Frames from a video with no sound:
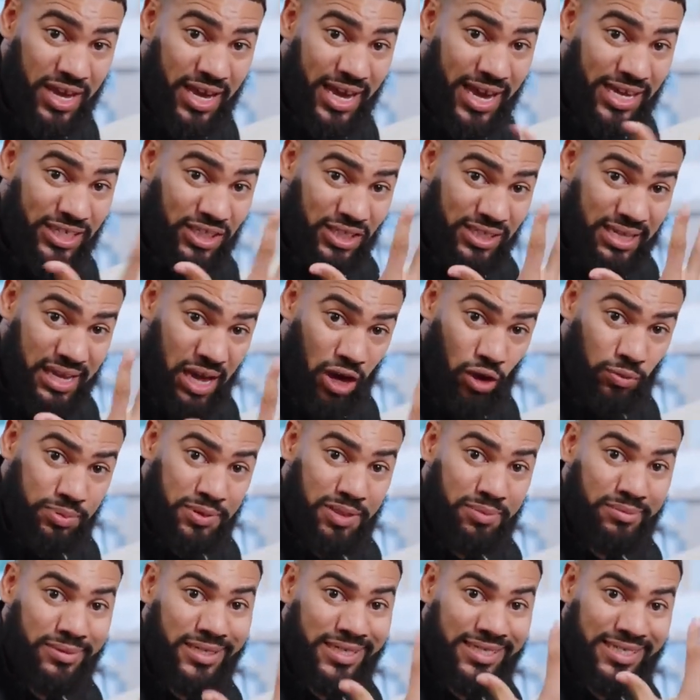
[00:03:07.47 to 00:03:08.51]
It just helps
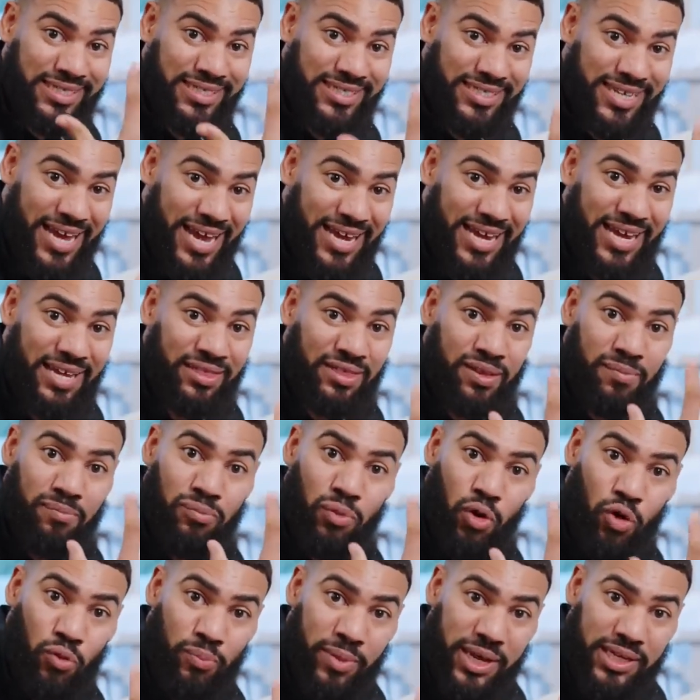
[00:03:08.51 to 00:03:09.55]
them to stay in the
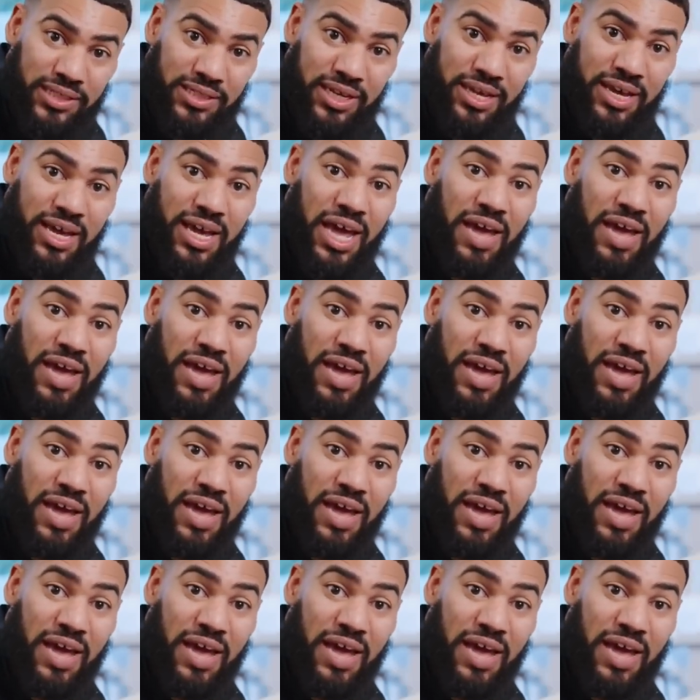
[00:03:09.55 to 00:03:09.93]
moment.